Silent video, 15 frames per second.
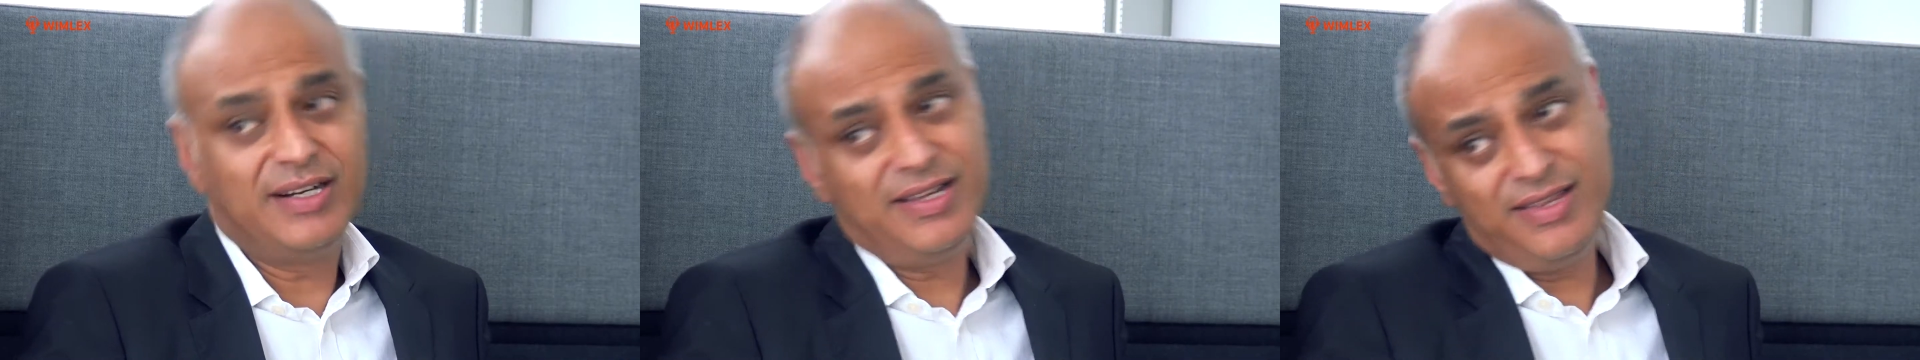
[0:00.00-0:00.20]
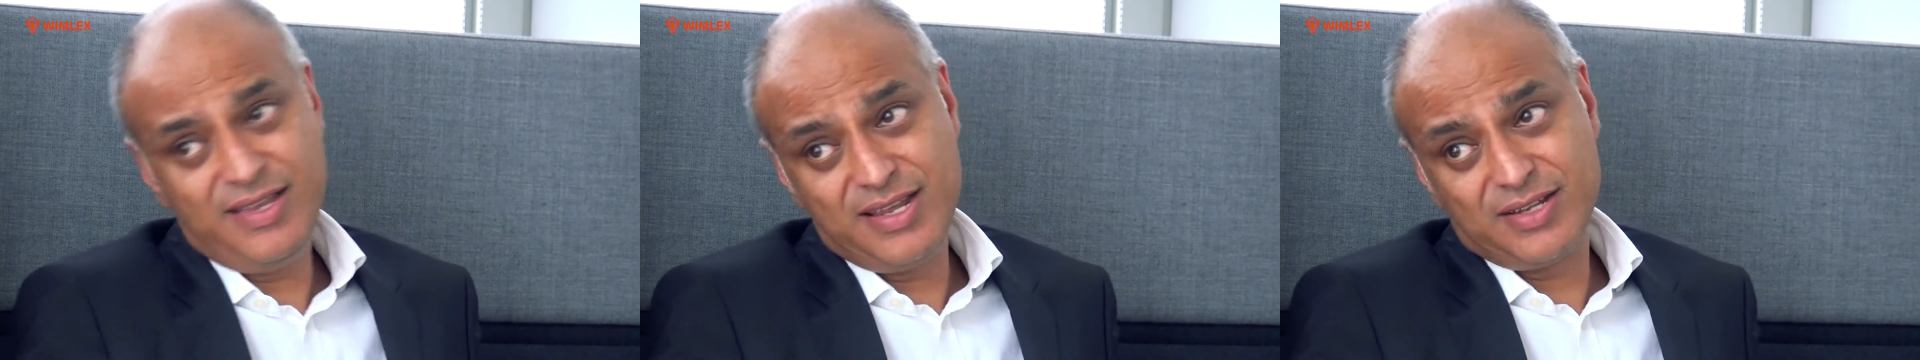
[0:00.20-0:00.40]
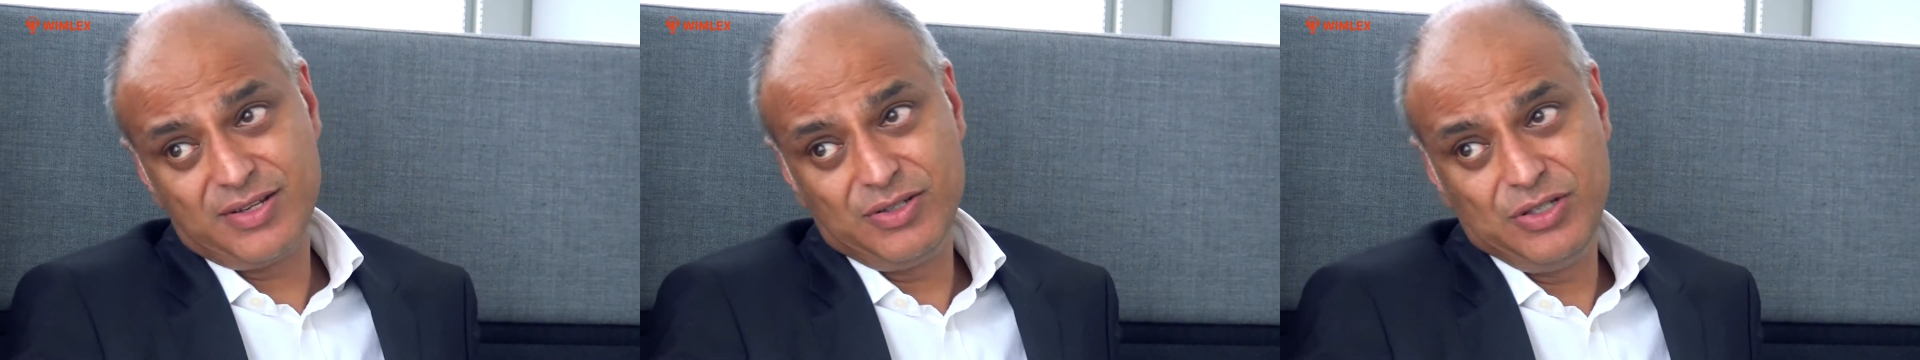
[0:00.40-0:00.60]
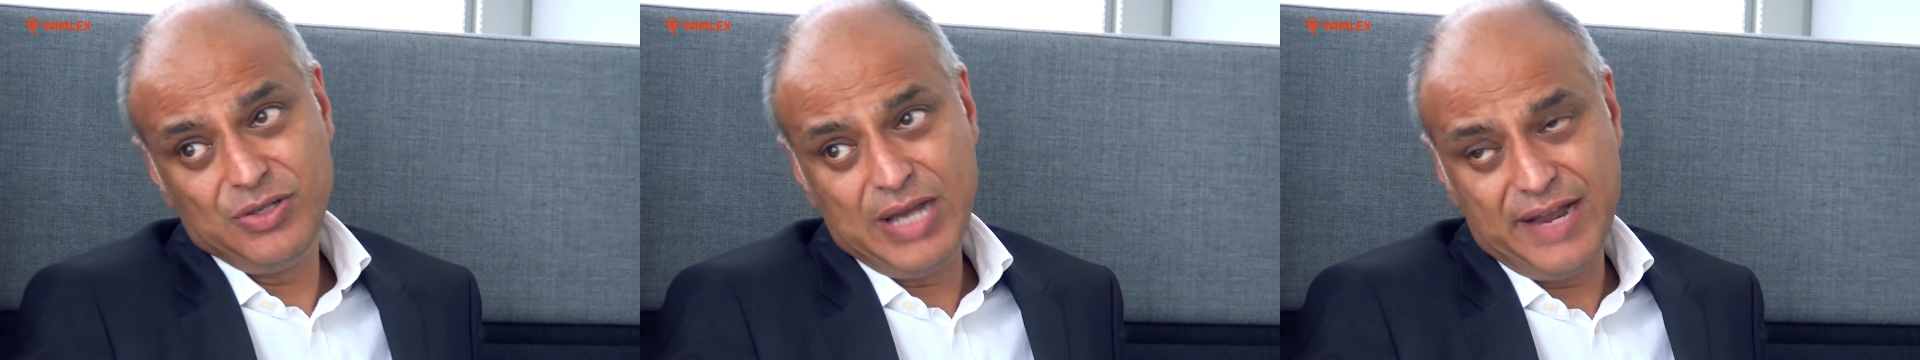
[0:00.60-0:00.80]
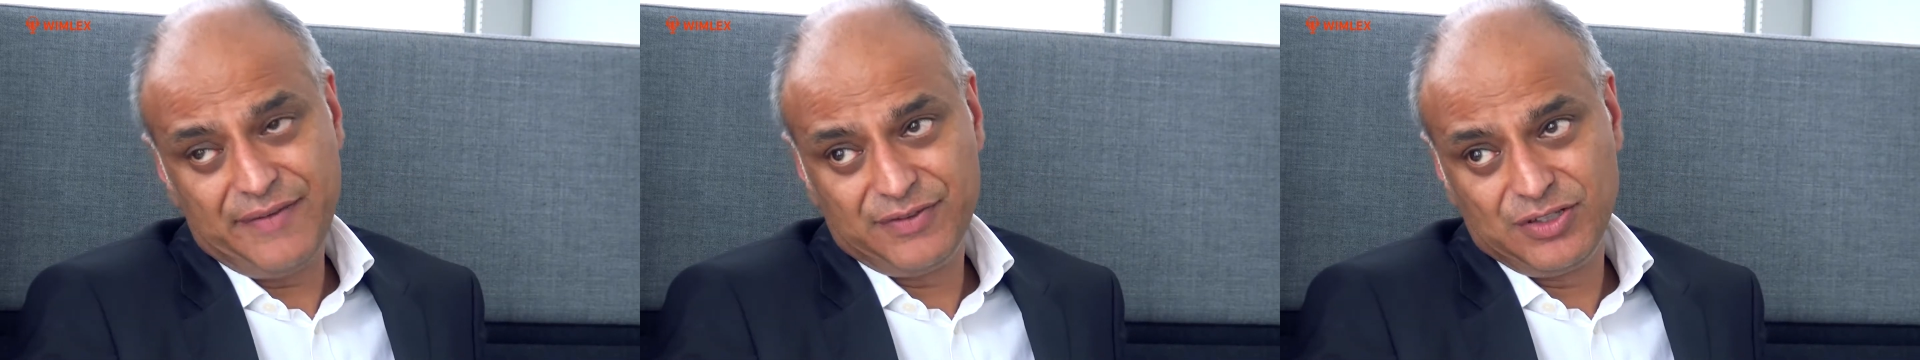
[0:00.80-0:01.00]
think
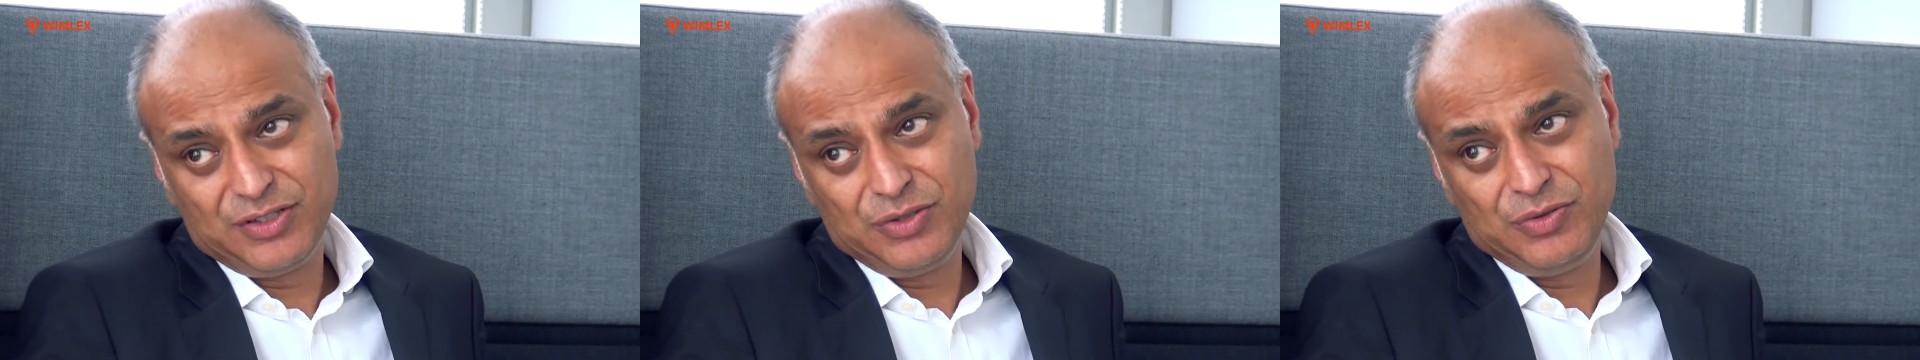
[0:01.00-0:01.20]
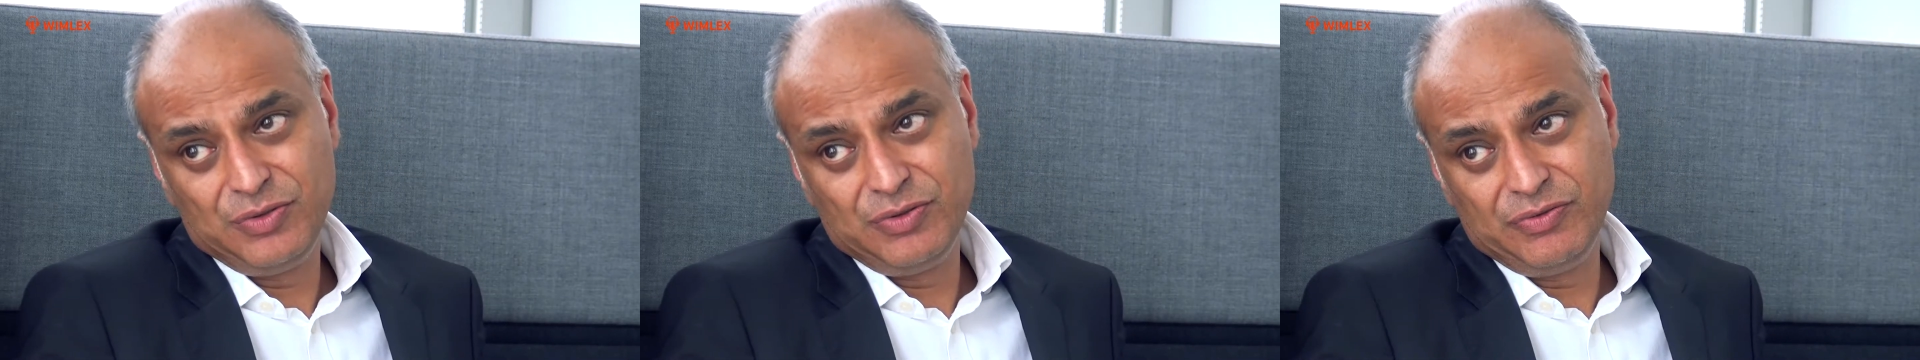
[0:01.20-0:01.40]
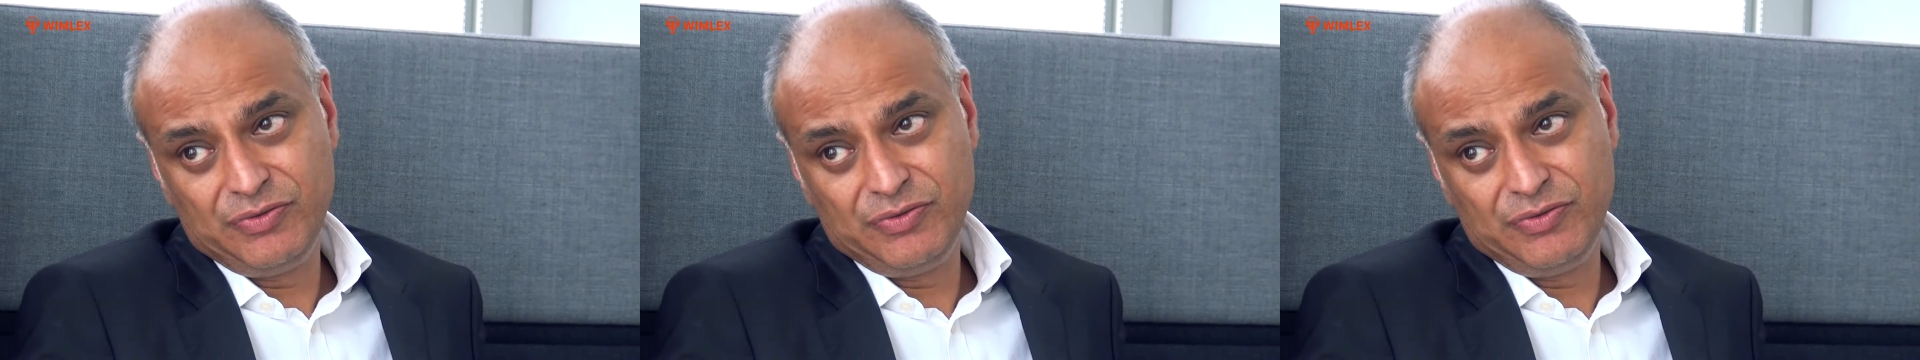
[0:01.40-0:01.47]
you have to,